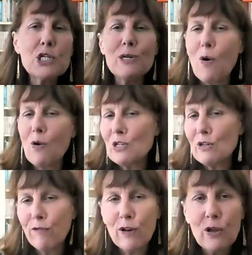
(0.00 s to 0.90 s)
She wants
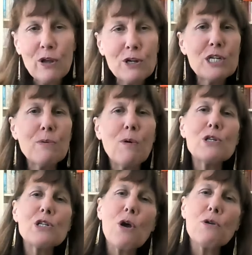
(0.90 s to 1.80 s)
to flirt, she
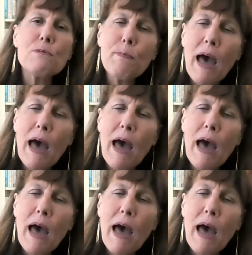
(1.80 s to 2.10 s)
wants to go to